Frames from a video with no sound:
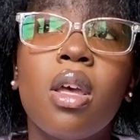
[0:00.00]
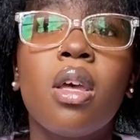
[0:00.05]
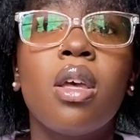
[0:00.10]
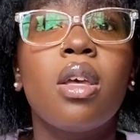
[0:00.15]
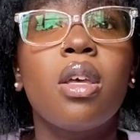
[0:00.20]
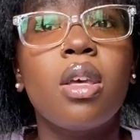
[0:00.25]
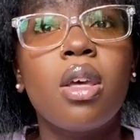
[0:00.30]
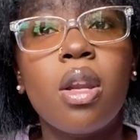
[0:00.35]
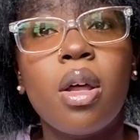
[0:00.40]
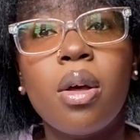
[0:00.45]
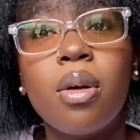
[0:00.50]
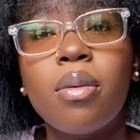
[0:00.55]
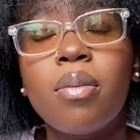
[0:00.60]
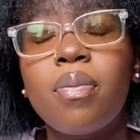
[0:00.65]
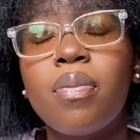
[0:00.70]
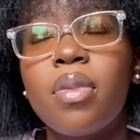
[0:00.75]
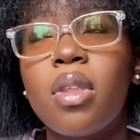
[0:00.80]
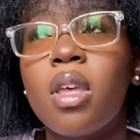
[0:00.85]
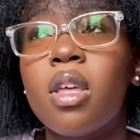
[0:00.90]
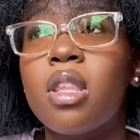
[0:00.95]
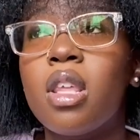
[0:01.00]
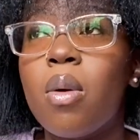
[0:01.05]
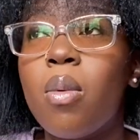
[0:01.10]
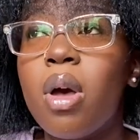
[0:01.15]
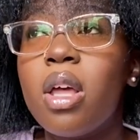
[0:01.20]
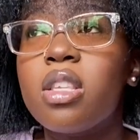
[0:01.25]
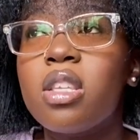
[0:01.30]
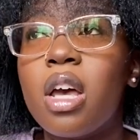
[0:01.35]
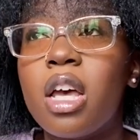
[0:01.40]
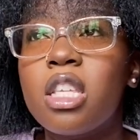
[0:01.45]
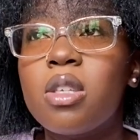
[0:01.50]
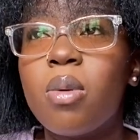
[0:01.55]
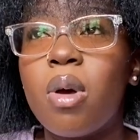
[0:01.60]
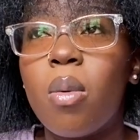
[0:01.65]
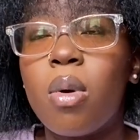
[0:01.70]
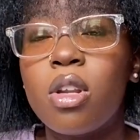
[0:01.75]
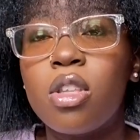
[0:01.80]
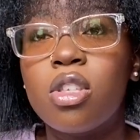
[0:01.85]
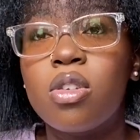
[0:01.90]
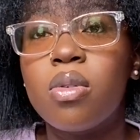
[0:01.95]
You know, there were times where I
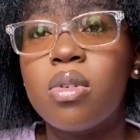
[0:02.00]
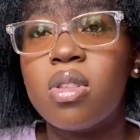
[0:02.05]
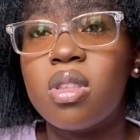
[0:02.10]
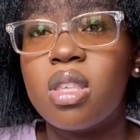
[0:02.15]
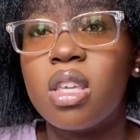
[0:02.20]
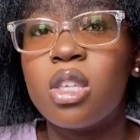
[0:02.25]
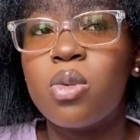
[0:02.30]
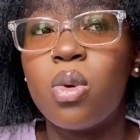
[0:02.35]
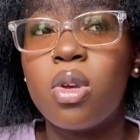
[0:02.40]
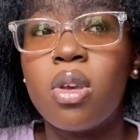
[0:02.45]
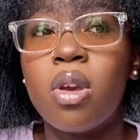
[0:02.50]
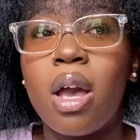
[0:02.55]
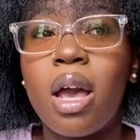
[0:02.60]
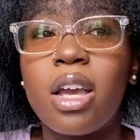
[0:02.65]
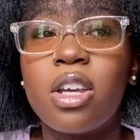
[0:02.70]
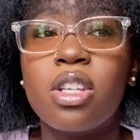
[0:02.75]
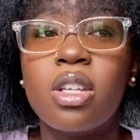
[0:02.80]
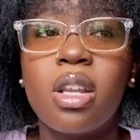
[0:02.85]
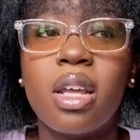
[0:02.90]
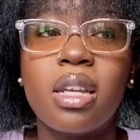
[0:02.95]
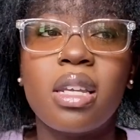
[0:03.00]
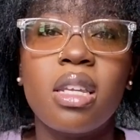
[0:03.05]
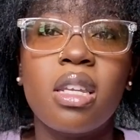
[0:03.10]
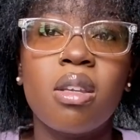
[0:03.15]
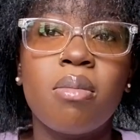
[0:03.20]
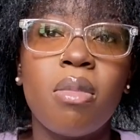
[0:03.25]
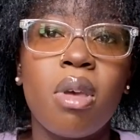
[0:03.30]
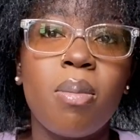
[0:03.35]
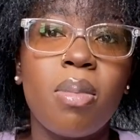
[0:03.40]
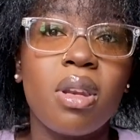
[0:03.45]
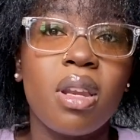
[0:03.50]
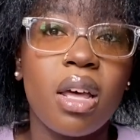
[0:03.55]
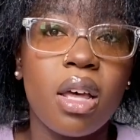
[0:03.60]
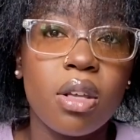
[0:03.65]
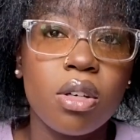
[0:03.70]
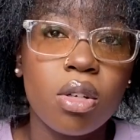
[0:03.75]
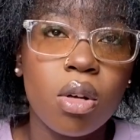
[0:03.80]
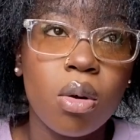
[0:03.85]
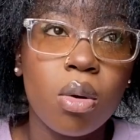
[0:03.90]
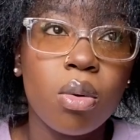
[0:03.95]
wanted to do other things where you actually like needed maybe an
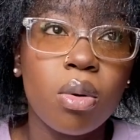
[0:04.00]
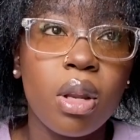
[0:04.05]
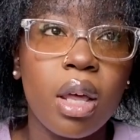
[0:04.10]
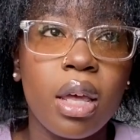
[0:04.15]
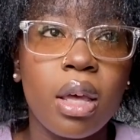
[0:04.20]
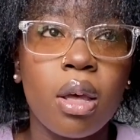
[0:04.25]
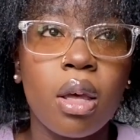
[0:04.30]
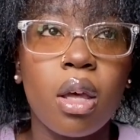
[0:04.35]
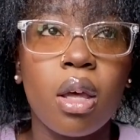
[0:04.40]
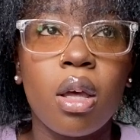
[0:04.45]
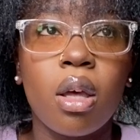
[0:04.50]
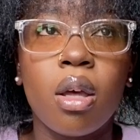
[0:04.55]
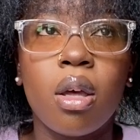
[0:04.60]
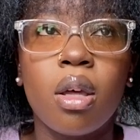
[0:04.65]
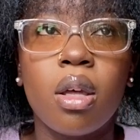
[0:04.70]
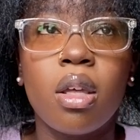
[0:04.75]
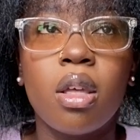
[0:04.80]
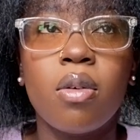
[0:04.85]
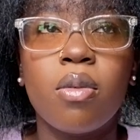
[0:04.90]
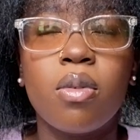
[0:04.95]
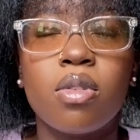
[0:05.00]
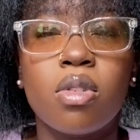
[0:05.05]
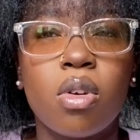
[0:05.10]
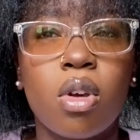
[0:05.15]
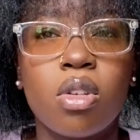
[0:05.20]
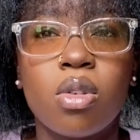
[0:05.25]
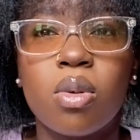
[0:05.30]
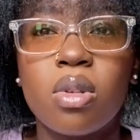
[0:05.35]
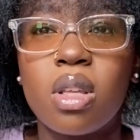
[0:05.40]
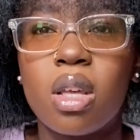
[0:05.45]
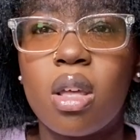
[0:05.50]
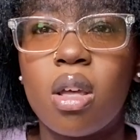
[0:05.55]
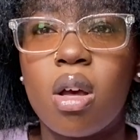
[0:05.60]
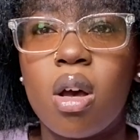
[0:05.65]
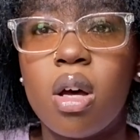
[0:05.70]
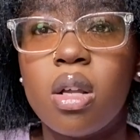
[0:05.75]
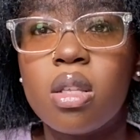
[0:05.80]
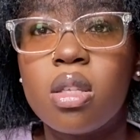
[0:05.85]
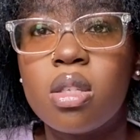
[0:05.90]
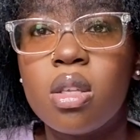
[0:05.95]
adult, like it was going to like a
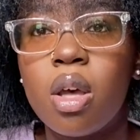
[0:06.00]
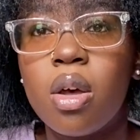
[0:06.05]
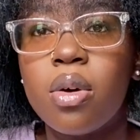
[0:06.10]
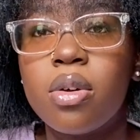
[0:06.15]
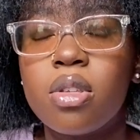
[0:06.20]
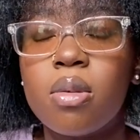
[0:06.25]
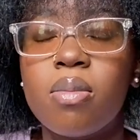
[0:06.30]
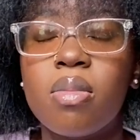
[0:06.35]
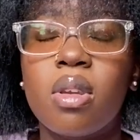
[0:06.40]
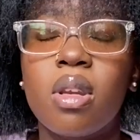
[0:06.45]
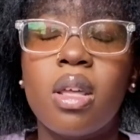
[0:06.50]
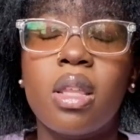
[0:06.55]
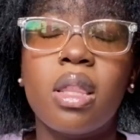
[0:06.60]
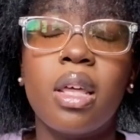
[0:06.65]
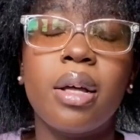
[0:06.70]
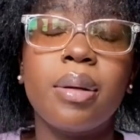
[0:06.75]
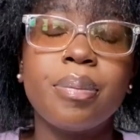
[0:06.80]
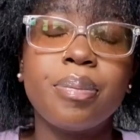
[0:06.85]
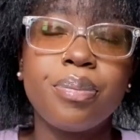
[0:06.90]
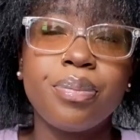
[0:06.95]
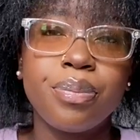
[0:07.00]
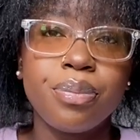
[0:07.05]
concert or something like that.